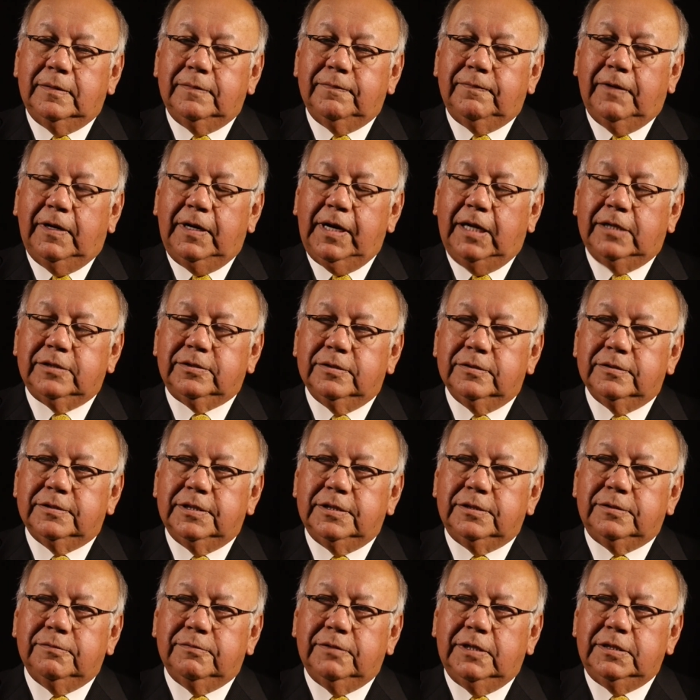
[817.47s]
financial
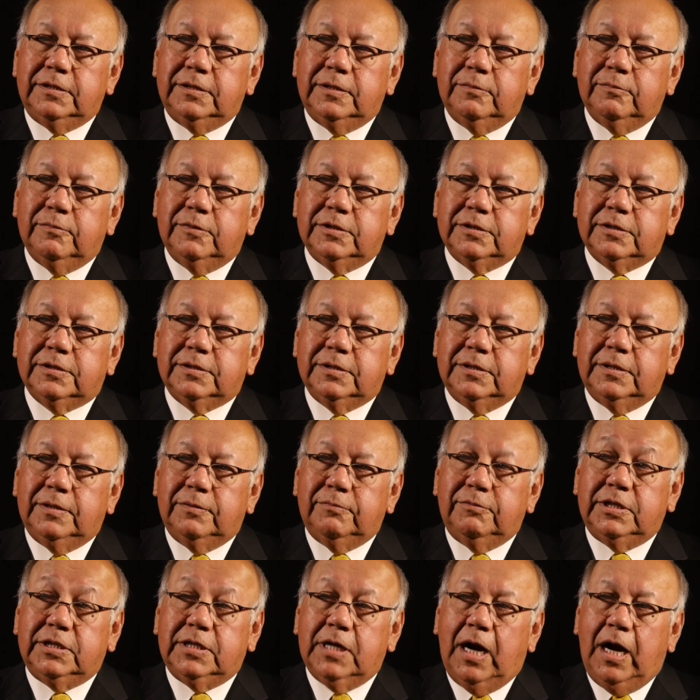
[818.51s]
situation was
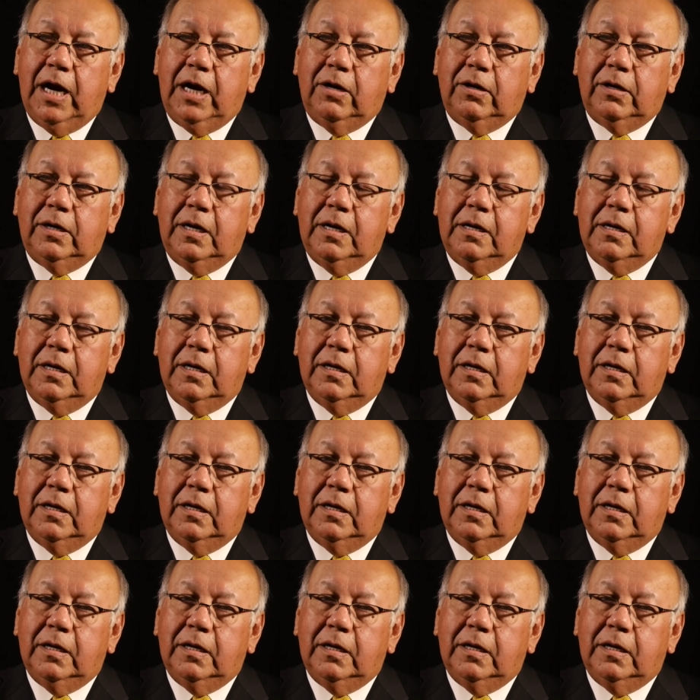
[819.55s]
retired.